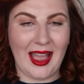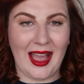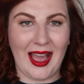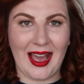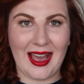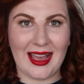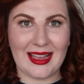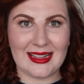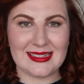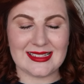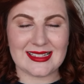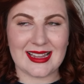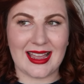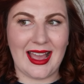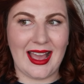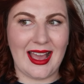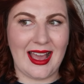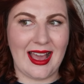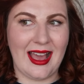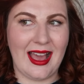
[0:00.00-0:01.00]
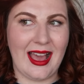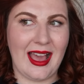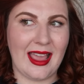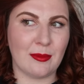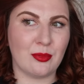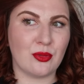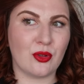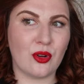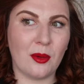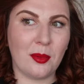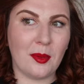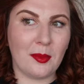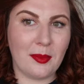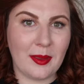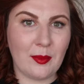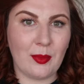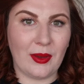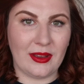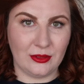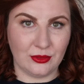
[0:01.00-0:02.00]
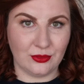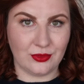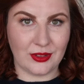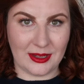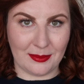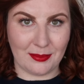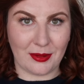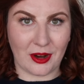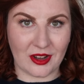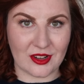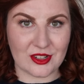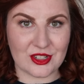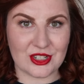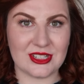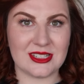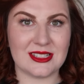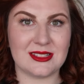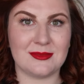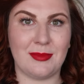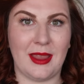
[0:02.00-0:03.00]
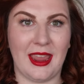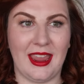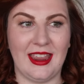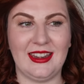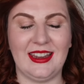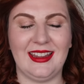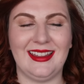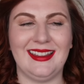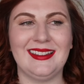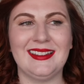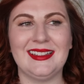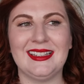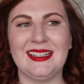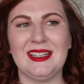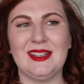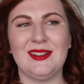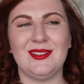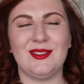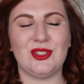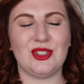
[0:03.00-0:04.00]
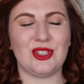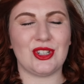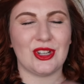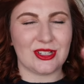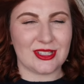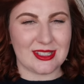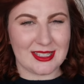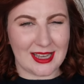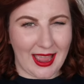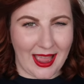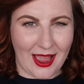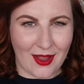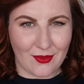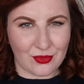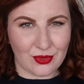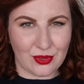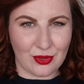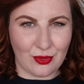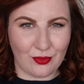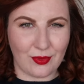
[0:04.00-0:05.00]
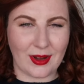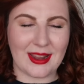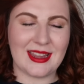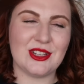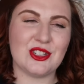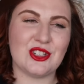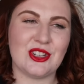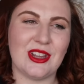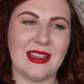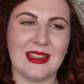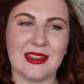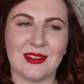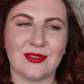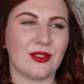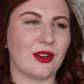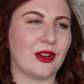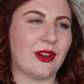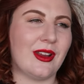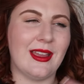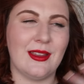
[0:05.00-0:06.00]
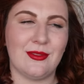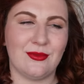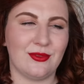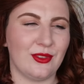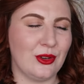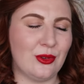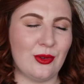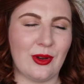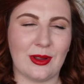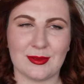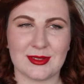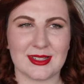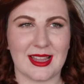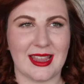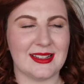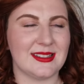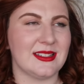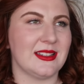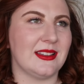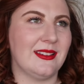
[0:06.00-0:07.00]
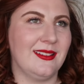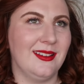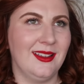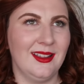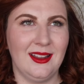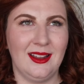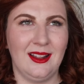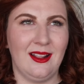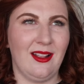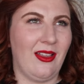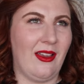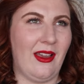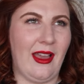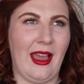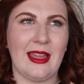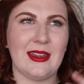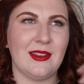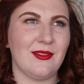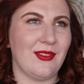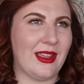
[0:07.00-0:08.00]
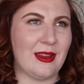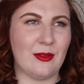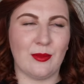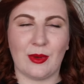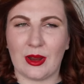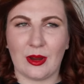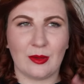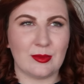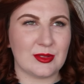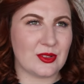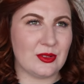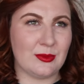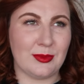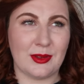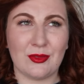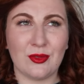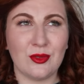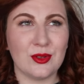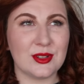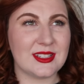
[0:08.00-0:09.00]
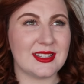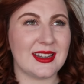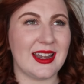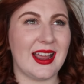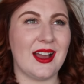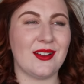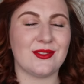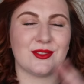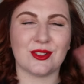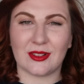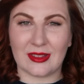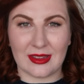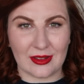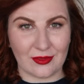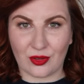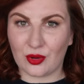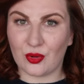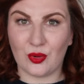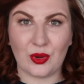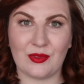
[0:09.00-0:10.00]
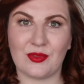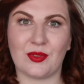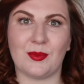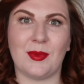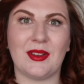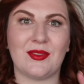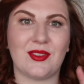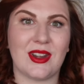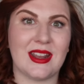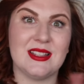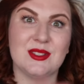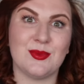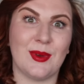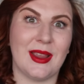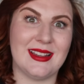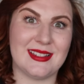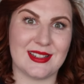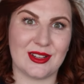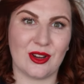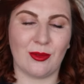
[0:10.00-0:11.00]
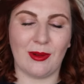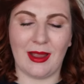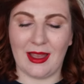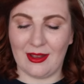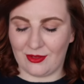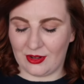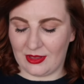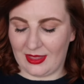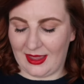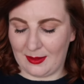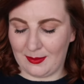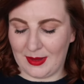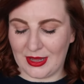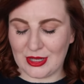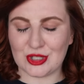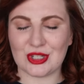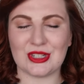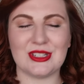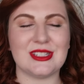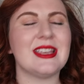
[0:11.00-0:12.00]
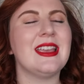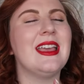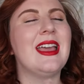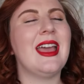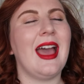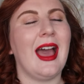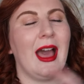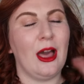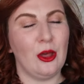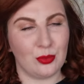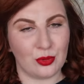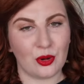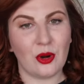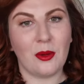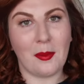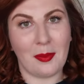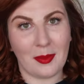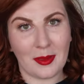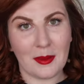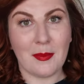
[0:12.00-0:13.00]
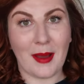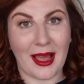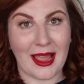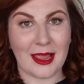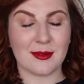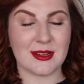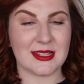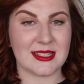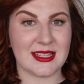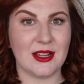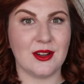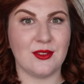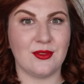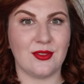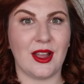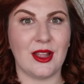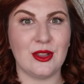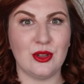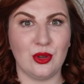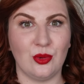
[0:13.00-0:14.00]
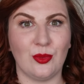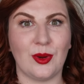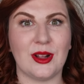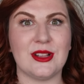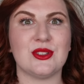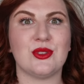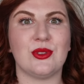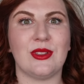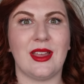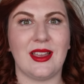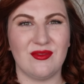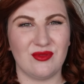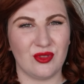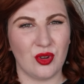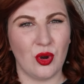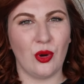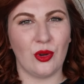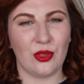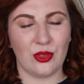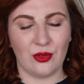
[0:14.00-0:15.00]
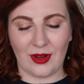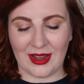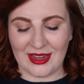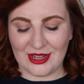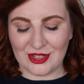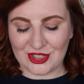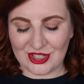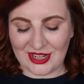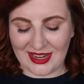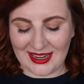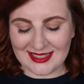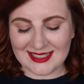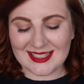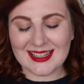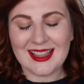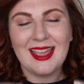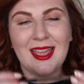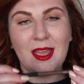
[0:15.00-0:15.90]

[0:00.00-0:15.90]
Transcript: and I probably will repurchase Penny just to have the right shade for if you know I was getting an event where I was going to be photographed or like for going for my friend's wedding or whatever that I mentioned I'll probably buy myself a new one so that I've got the right shade